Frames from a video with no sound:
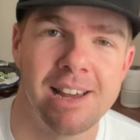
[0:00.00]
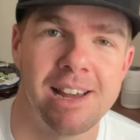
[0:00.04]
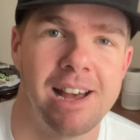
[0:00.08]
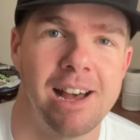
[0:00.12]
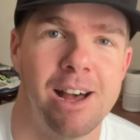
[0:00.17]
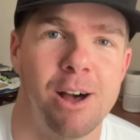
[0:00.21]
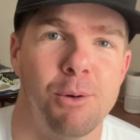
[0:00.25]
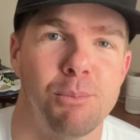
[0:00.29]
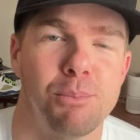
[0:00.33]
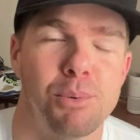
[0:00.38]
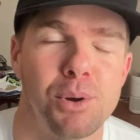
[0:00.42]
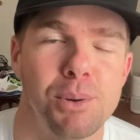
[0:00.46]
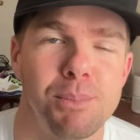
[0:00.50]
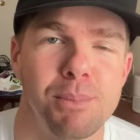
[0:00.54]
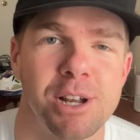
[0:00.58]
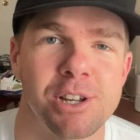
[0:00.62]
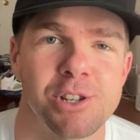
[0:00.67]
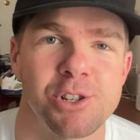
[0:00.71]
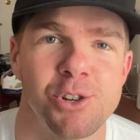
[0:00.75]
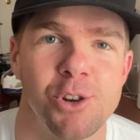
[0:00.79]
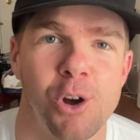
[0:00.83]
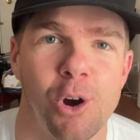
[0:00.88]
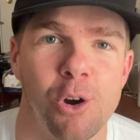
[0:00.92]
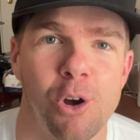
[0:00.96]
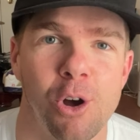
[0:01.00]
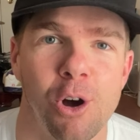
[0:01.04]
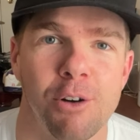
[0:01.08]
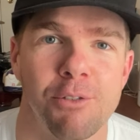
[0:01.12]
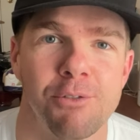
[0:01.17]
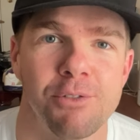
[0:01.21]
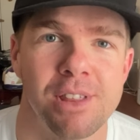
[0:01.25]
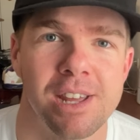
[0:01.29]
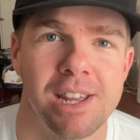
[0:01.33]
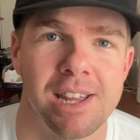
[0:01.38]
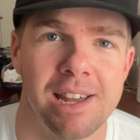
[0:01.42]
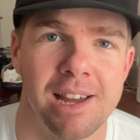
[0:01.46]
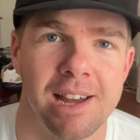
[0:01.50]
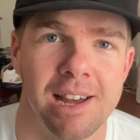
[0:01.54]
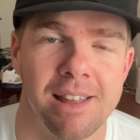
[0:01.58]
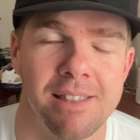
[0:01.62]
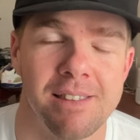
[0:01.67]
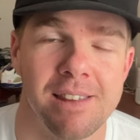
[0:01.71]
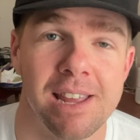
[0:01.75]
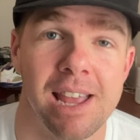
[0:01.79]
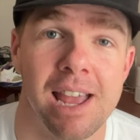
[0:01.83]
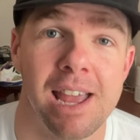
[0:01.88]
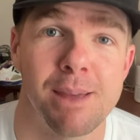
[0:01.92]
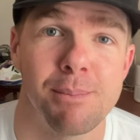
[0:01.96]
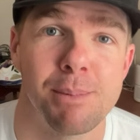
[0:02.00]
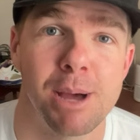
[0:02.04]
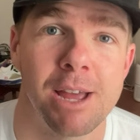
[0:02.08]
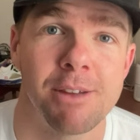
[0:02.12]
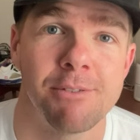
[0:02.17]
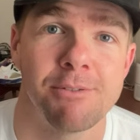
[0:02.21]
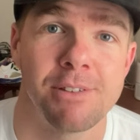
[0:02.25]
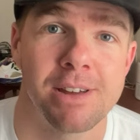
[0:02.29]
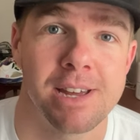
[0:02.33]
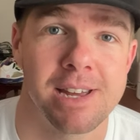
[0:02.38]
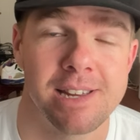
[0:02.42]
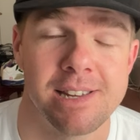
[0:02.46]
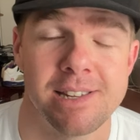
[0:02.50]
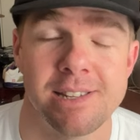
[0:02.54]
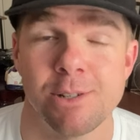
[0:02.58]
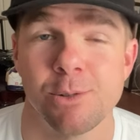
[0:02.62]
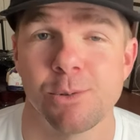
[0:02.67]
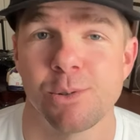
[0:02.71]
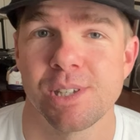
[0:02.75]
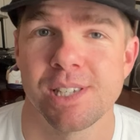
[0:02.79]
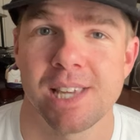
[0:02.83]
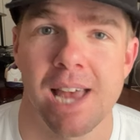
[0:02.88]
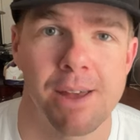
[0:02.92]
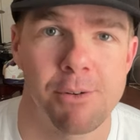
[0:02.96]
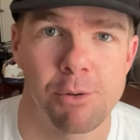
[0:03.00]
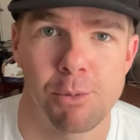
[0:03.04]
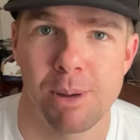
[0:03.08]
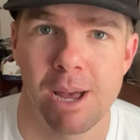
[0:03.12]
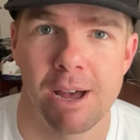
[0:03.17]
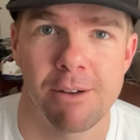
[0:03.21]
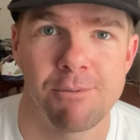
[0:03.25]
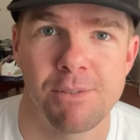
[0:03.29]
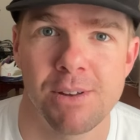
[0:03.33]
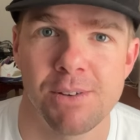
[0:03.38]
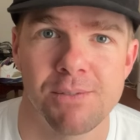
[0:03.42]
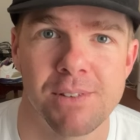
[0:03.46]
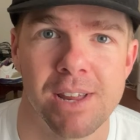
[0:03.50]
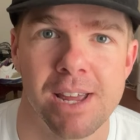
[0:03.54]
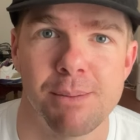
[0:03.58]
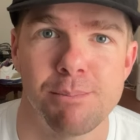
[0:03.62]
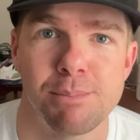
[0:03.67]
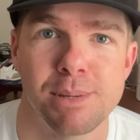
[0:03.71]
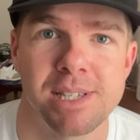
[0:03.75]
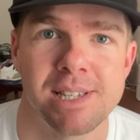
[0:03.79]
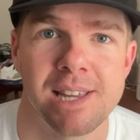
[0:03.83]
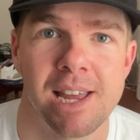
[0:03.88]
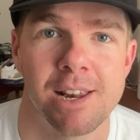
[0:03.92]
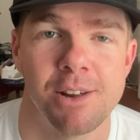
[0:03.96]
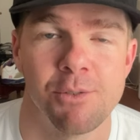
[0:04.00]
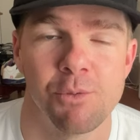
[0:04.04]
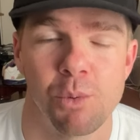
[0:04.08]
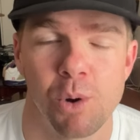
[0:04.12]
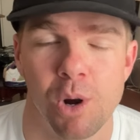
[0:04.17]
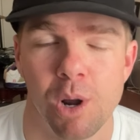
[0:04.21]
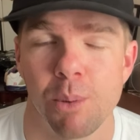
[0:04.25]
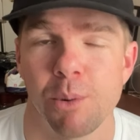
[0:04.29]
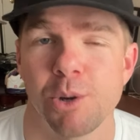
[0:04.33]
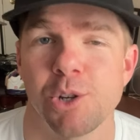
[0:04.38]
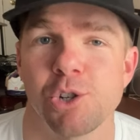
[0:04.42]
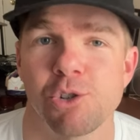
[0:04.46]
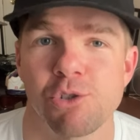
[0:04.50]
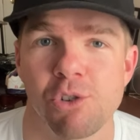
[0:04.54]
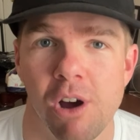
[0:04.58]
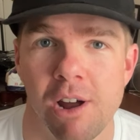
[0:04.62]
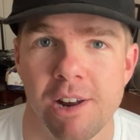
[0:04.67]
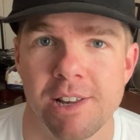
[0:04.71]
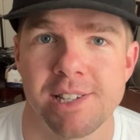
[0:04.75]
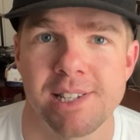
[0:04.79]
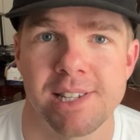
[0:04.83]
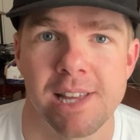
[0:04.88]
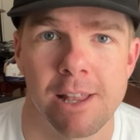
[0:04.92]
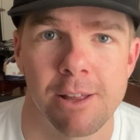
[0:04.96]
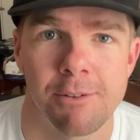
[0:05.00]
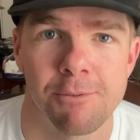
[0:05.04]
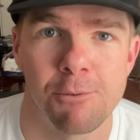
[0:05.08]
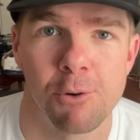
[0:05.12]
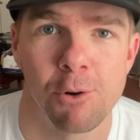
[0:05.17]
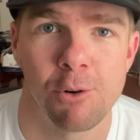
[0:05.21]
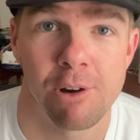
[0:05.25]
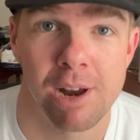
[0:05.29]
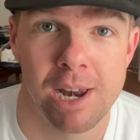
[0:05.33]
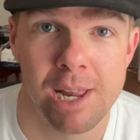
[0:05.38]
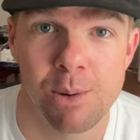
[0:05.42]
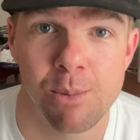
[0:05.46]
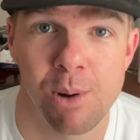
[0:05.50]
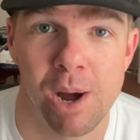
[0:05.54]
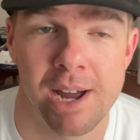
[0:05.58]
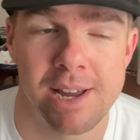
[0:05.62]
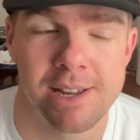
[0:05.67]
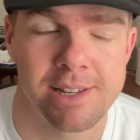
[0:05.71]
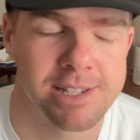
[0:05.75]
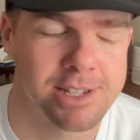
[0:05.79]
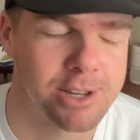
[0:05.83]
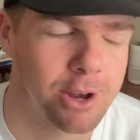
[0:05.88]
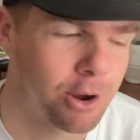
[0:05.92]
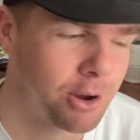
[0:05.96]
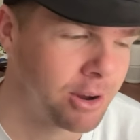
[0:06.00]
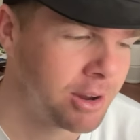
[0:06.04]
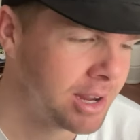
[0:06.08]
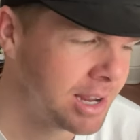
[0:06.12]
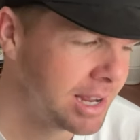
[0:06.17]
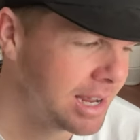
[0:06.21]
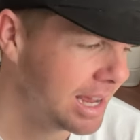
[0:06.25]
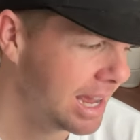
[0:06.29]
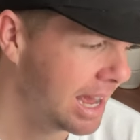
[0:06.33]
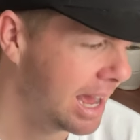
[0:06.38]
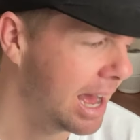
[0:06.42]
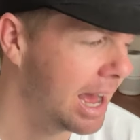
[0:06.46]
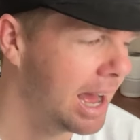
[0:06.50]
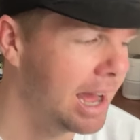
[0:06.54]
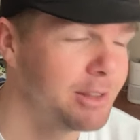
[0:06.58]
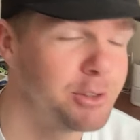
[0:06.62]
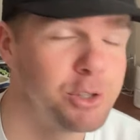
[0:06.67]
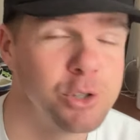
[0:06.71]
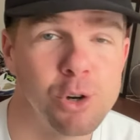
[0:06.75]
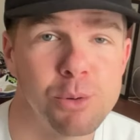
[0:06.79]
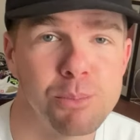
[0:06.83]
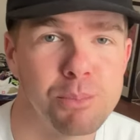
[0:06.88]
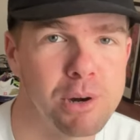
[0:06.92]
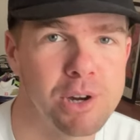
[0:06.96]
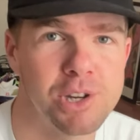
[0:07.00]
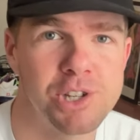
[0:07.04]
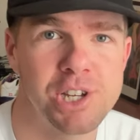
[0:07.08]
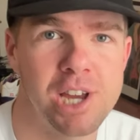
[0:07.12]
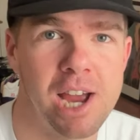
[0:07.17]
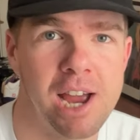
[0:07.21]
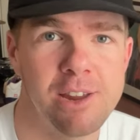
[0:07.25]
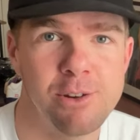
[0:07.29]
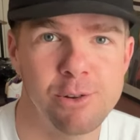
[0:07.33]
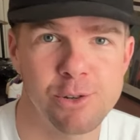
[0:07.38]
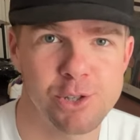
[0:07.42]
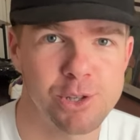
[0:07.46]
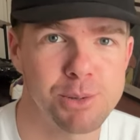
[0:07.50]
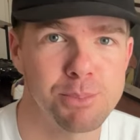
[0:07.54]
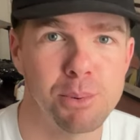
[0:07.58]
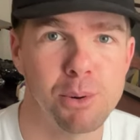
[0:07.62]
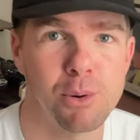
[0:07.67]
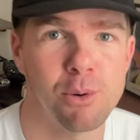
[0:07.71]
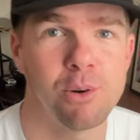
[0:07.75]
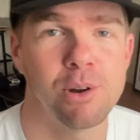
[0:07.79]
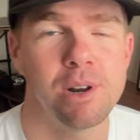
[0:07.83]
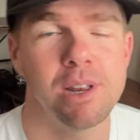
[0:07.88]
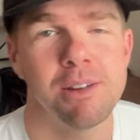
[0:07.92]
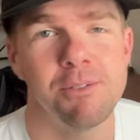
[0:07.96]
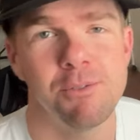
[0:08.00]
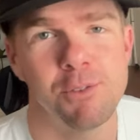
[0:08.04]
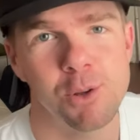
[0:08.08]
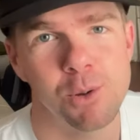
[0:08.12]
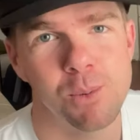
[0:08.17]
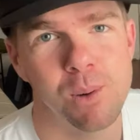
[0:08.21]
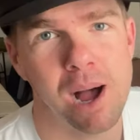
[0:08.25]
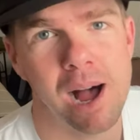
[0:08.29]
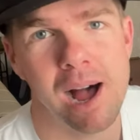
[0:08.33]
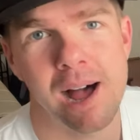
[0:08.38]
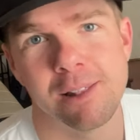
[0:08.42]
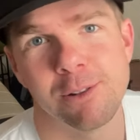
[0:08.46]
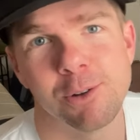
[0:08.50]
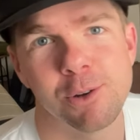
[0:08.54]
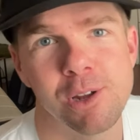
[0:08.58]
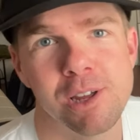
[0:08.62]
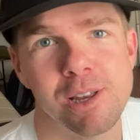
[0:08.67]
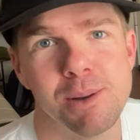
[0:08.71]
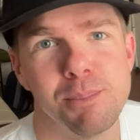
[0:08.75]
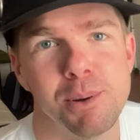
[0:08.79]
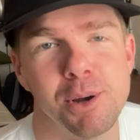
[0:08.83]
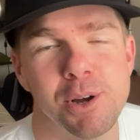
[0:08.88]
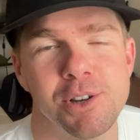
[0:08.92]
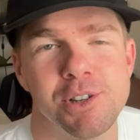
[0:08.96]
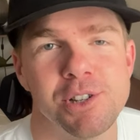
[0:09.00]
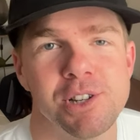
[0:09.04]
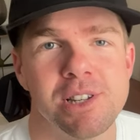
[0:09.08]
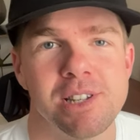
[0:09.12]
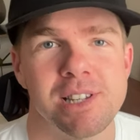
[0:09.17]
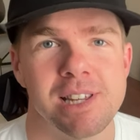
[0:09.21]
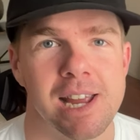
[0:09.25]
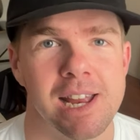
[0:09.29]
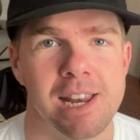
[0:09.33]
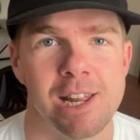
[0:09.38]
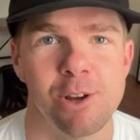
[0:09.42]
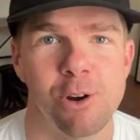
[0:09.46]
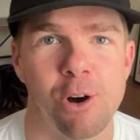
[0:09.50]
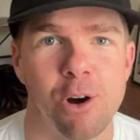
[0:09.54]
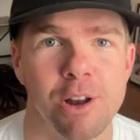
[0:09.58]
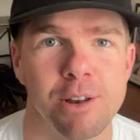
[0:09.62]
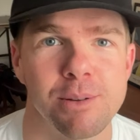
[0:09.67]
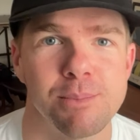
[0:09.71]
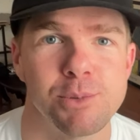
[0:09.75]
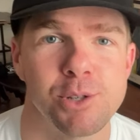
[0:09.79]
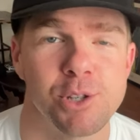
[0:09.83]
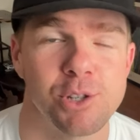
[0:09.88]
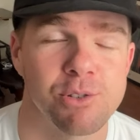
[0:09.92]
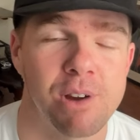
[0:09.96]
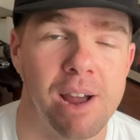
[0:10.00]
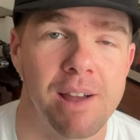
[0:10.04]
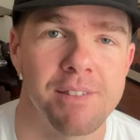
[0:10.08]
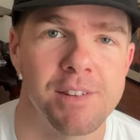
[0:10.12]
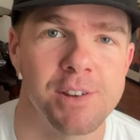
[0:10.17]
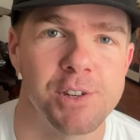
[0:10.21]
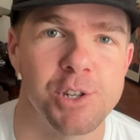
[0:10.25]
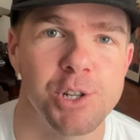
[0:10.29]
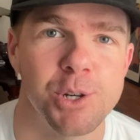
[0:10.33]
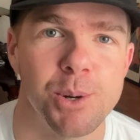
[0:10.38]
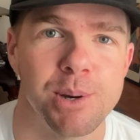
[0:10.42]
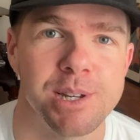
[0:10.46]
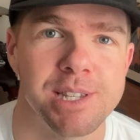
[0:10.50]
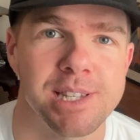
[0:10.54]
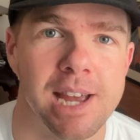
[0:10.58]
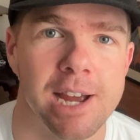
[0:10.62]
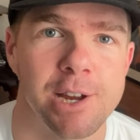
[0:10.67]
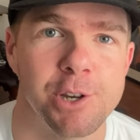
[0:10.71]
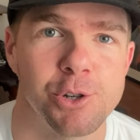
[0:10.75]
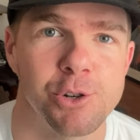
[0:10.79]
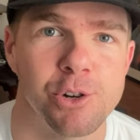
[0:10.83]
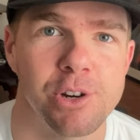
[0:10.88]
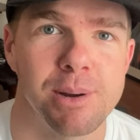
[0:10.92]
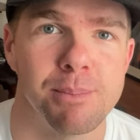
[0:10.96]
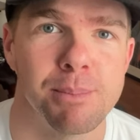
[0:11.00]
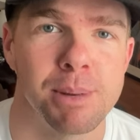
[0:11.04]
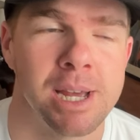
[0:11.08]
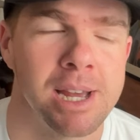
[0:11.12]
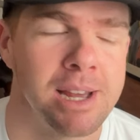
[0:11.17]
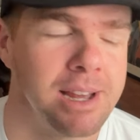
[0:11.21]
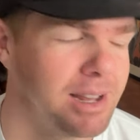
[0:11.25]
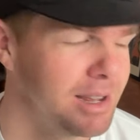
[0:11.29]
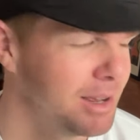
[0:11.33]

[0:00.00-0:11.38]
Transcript: I'll pretty much knock off the eBay fees. You'll save about 15% of what I would try to sell it for anyway. So do appreciate your support if you are looking to purchase any items throughout this USA trip.